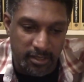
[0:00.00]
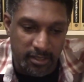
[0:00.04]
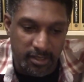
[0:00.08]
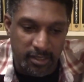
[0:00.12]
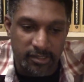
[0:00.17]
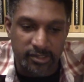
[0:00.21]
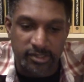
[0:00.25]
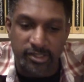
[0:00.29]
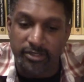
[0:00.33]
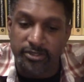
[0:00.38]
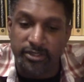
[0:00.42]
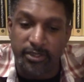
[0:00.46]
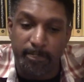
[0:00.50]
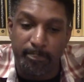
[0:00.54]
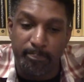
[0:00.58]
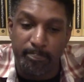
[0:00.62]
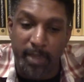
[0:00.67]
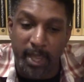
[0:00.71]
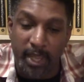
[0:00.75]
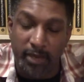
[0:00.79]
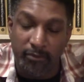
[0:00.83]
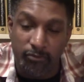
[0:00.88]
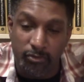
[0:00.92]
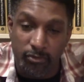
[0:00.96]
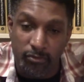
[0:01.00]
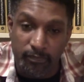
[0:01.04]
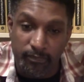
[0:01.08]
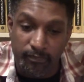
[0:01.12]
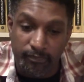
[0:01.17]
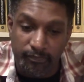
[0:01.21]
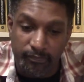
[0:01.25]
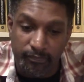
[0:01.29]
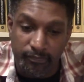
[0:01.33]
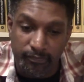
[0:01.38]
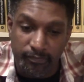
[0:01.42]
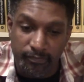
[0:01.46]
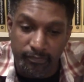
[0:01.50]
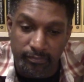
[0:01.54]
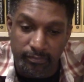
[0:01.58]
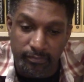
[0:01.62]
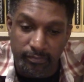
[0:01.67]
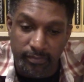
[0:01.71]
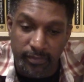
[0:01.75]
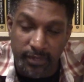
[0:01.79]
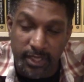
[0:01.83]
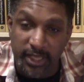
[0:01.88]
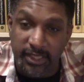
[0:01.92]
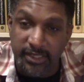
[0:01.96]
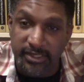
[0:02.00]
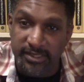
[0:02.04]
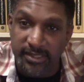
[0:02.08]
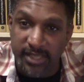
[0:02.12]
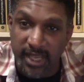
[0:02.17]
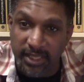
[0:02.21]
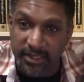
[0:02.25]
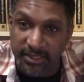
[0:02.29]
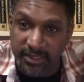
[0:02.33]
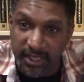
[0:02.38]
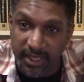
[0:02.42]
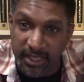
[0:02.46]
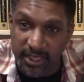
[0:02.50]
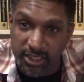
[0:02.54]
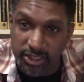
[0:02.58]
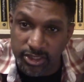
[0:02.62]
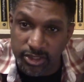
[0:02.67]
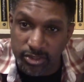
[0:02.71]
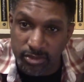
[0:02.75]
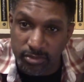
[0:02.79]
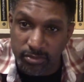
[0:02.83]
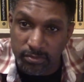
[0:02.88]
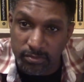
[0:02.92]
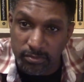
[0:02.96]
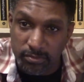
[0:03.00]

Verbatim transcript: So the bedroom is not the issue.